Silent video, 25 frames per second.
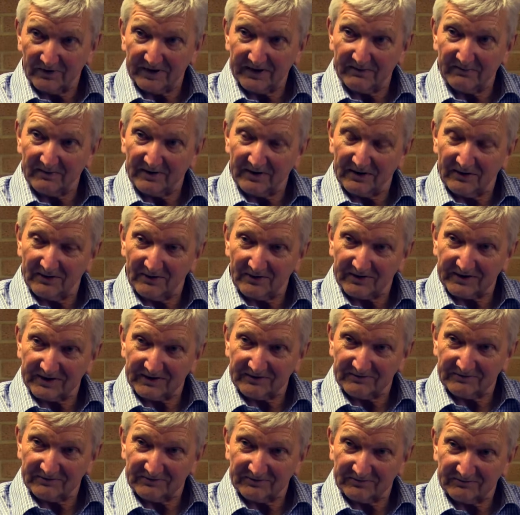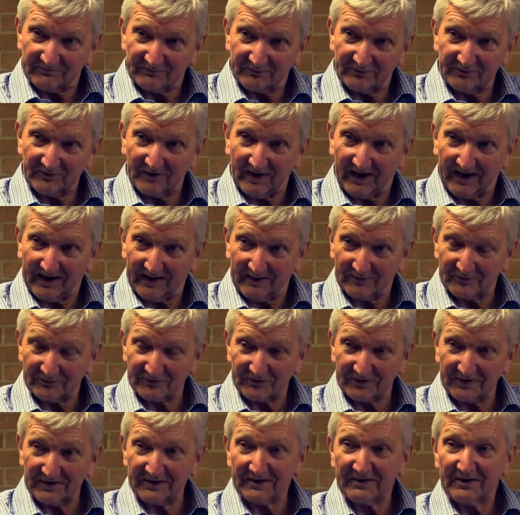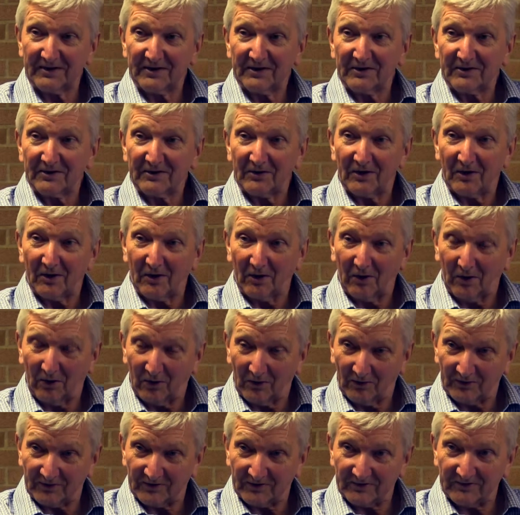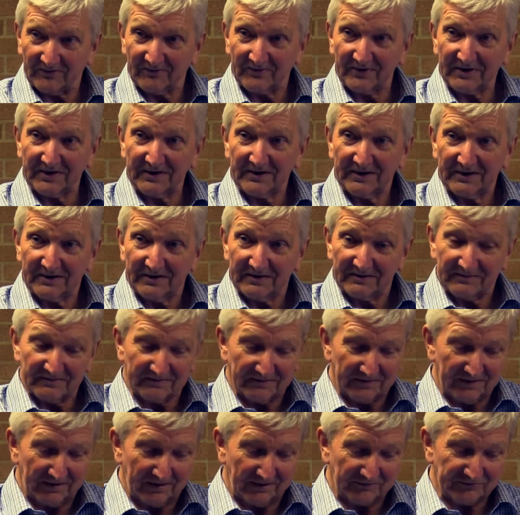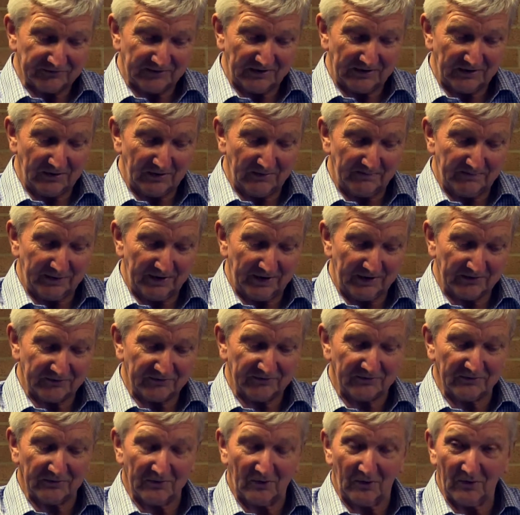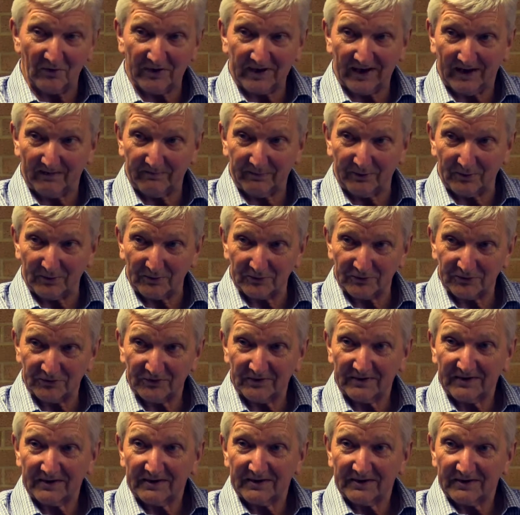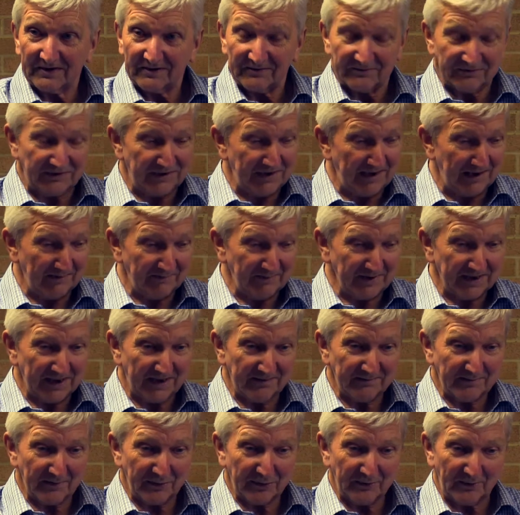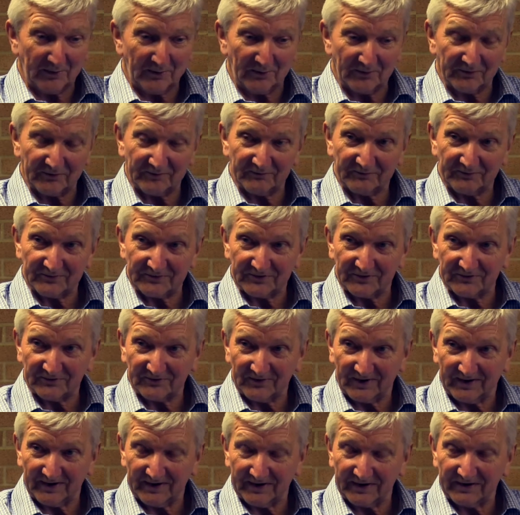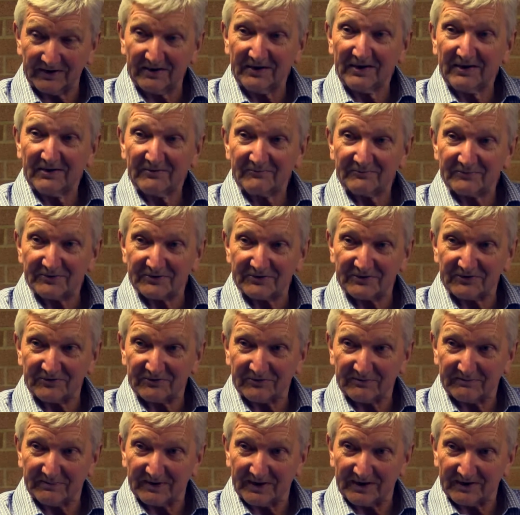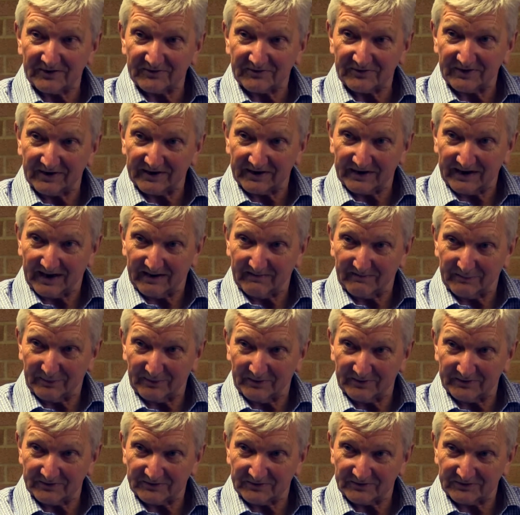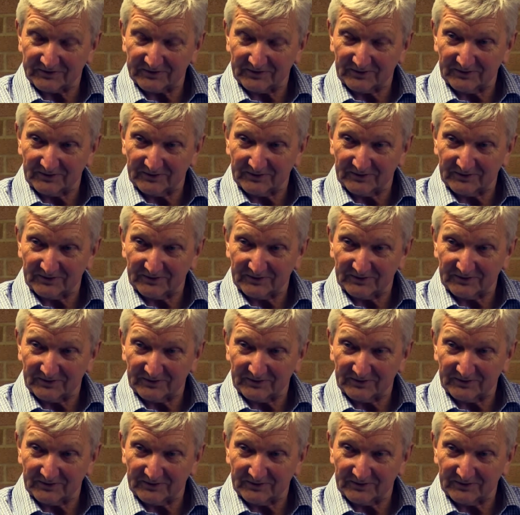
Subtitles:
We were looking for housing, ordinary, single person or couples, never gave a thought for design for disability at that point at